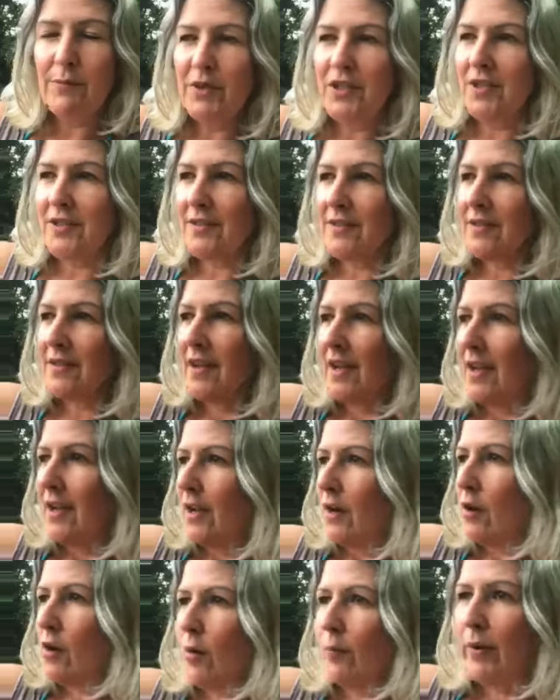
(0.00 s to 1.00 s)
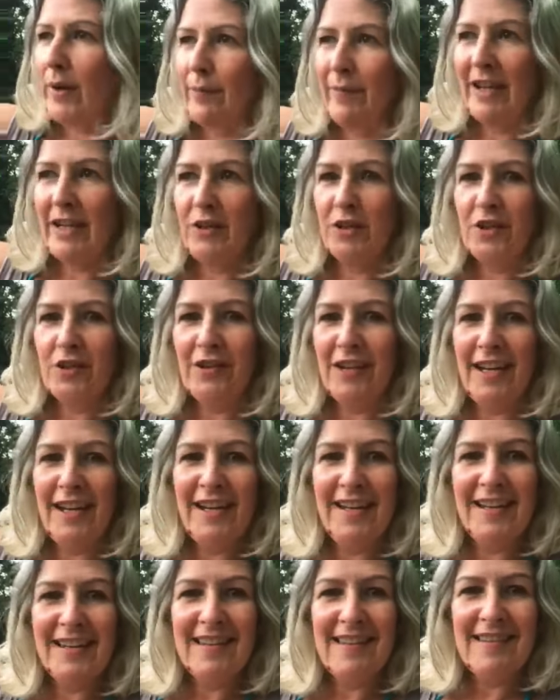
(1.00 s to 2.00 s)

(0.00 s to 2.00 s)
which is complimentary.